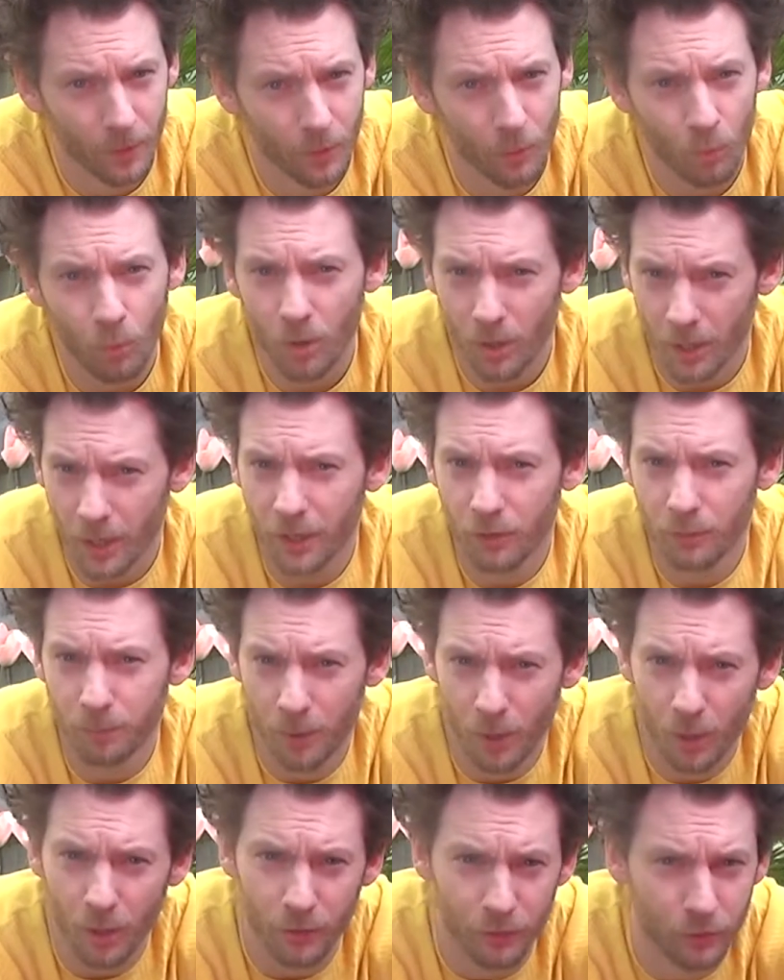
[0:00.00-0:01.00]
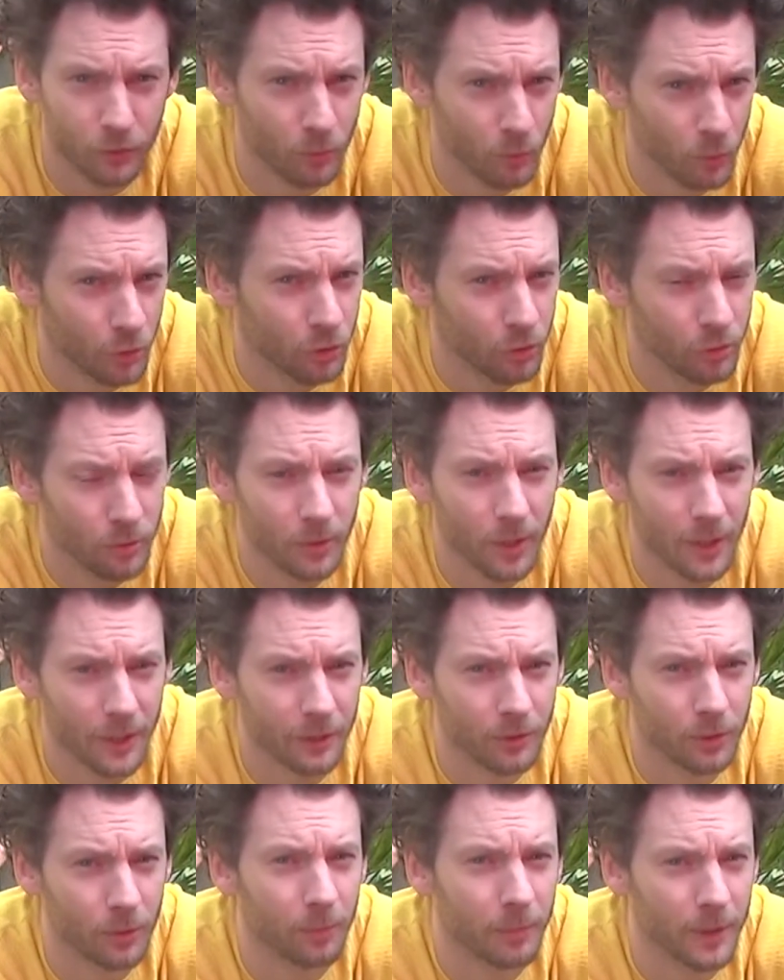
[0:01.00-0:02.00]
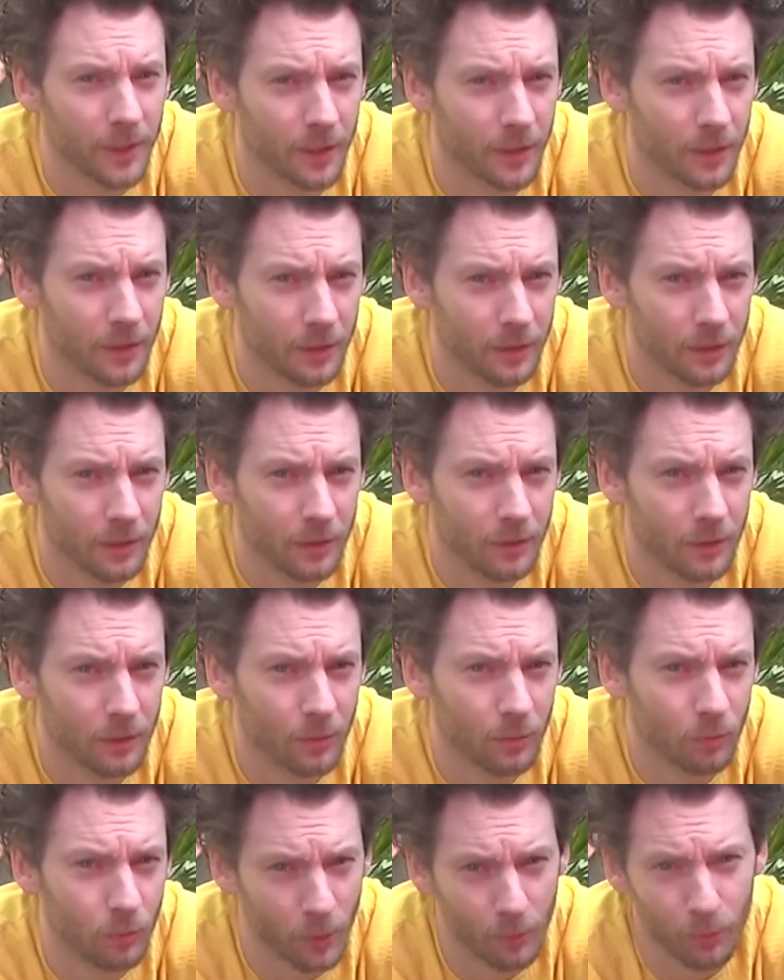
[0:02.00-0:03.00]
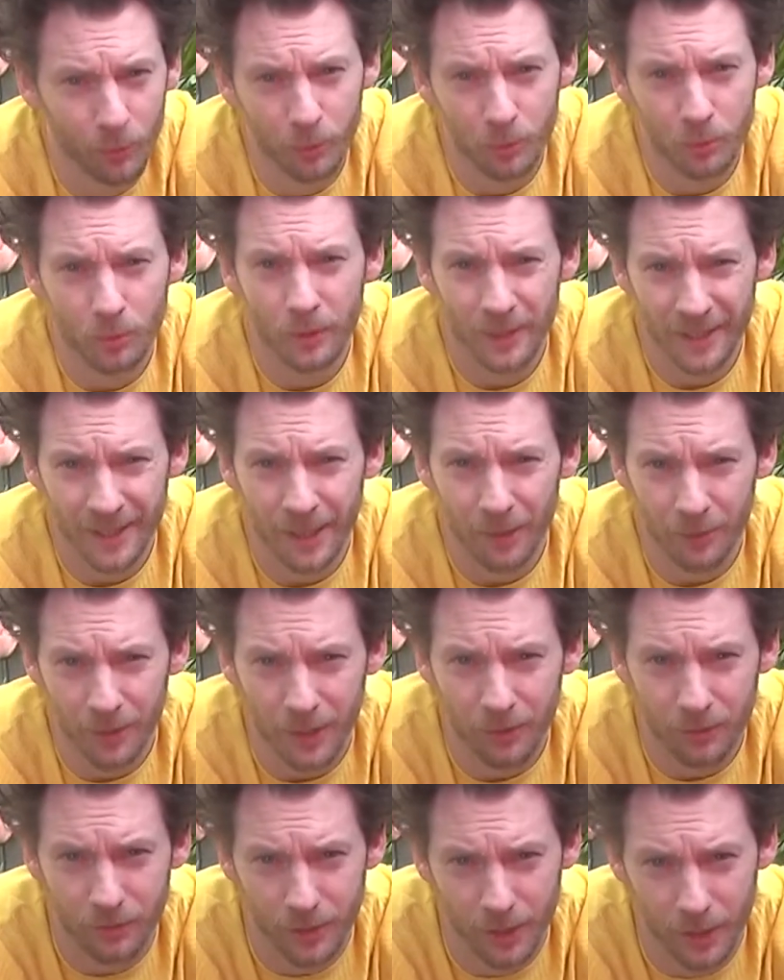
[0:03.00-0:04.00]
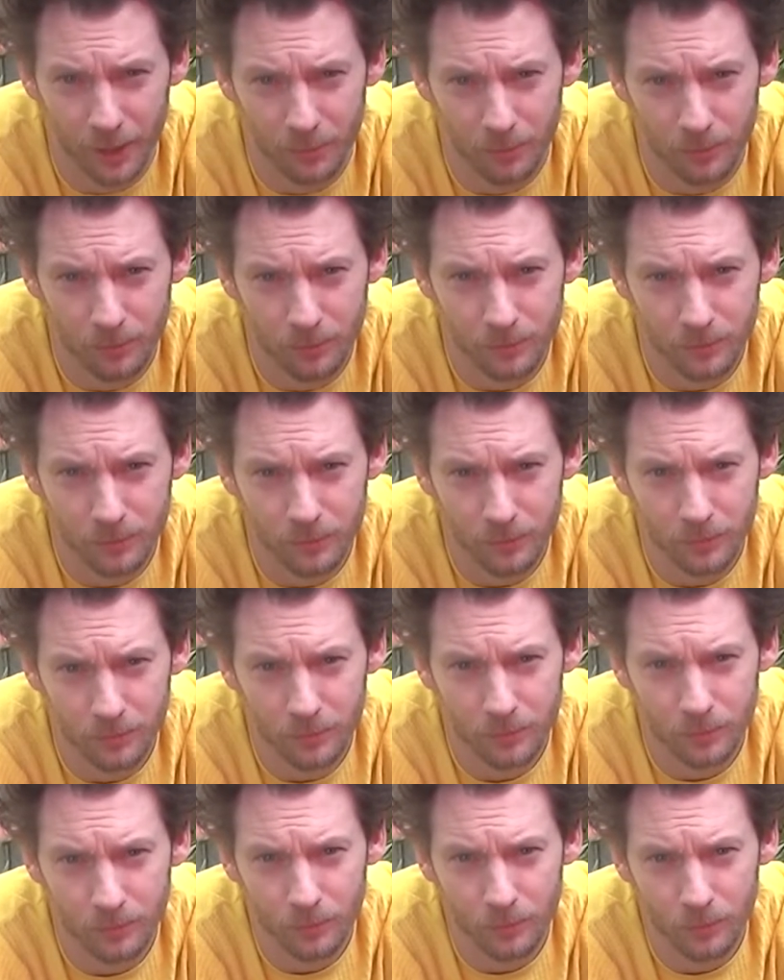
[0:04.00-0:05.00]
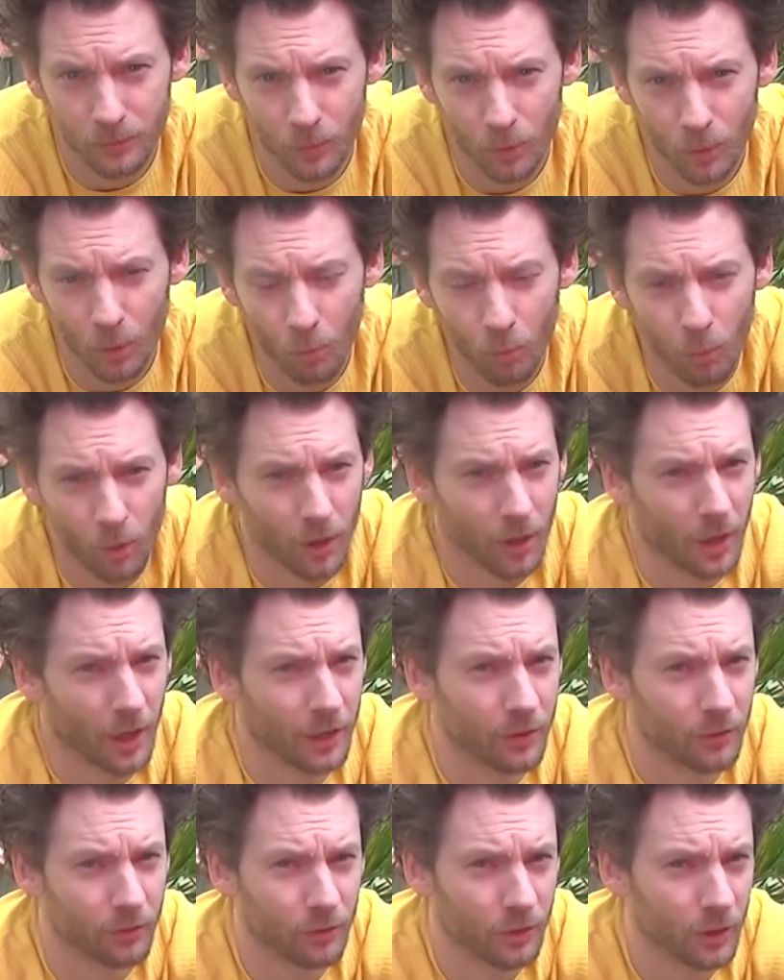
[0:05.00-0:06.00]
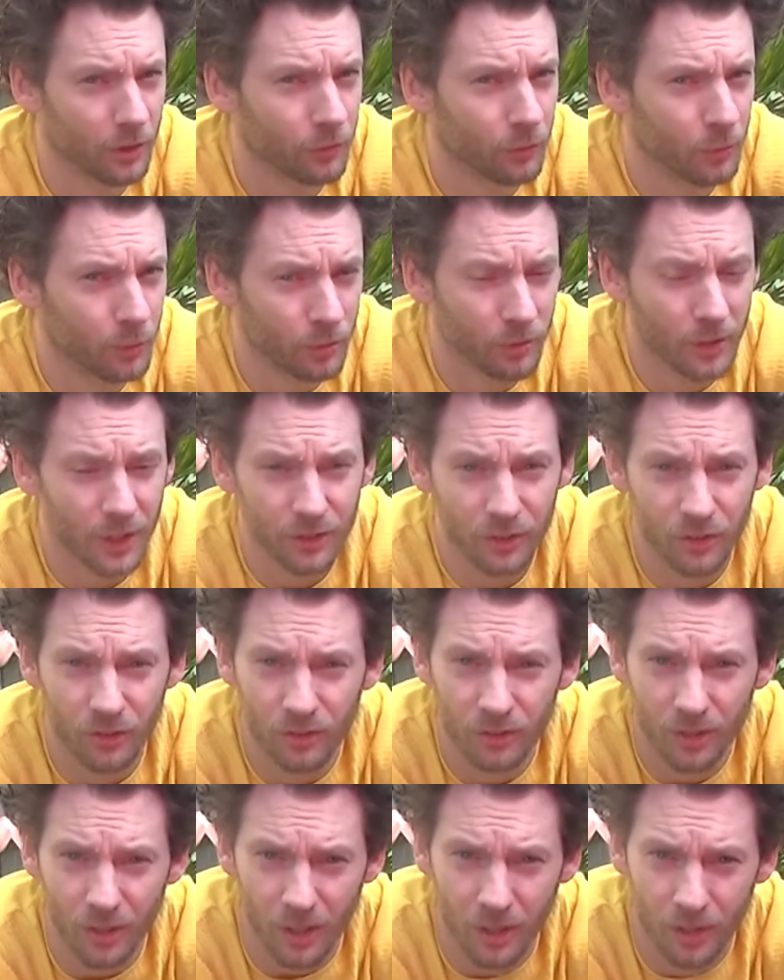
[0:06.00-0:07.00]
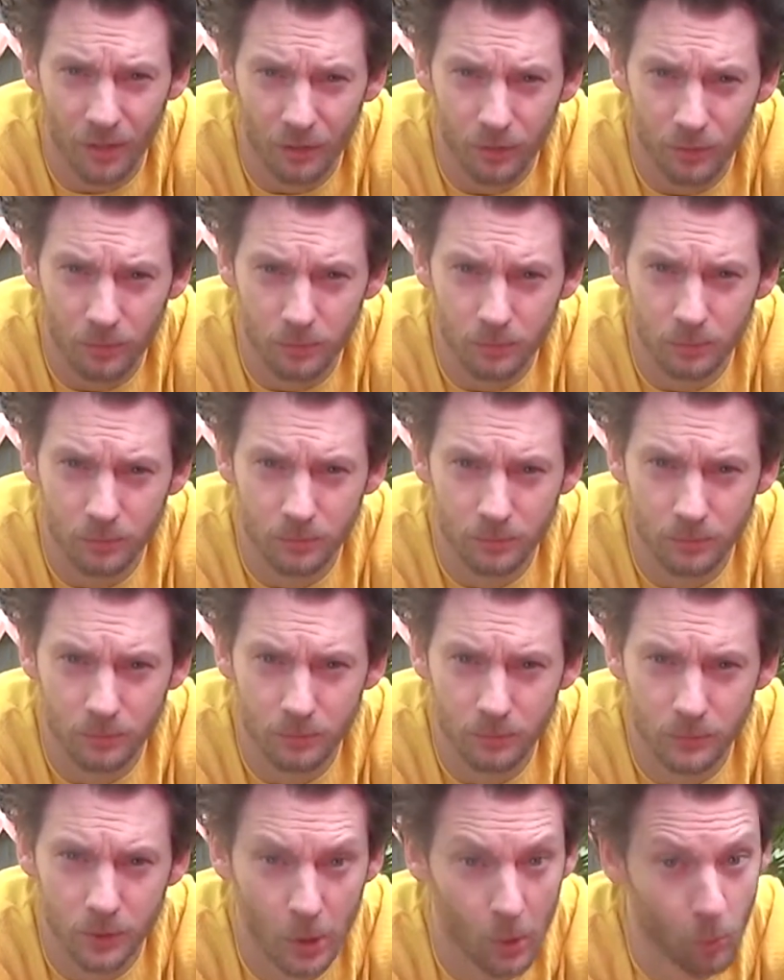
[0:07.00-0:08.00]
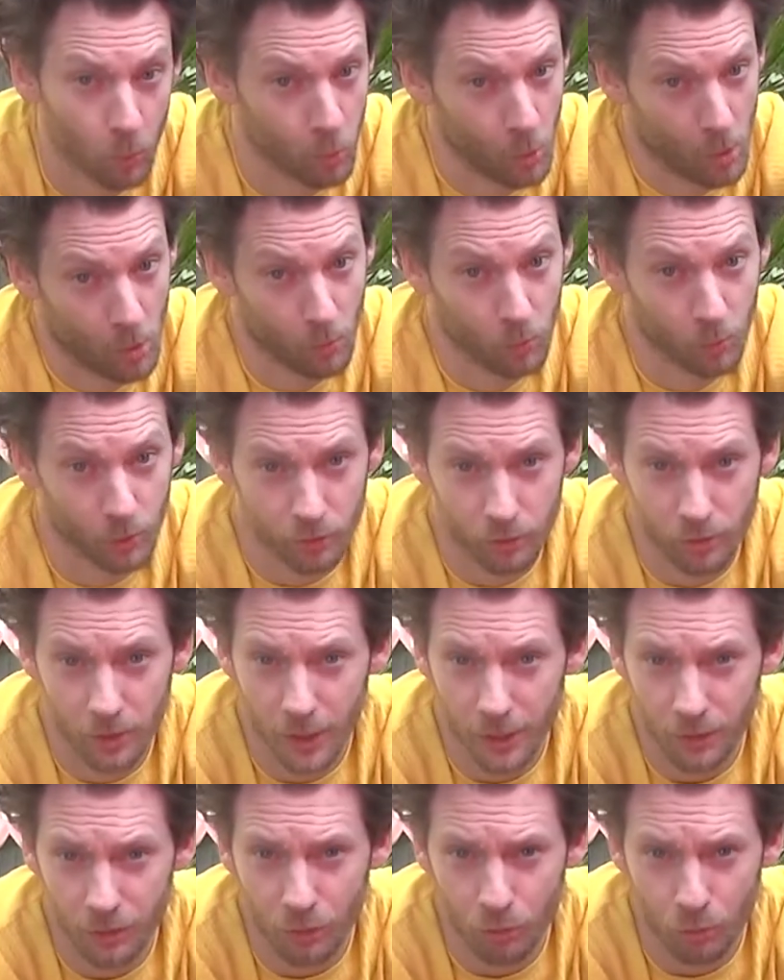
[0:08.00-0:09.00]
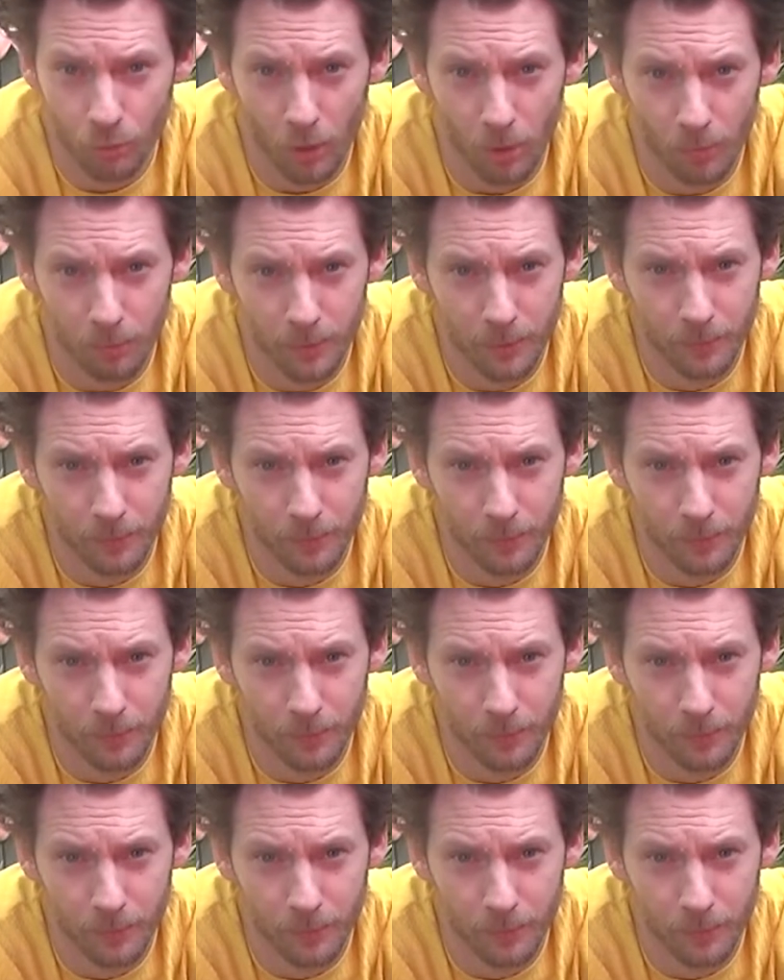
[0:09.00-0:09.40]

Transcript: What kind of person would you like to be when we're all allowed out again? What kind of stuff would you like to start? What would you like to drop?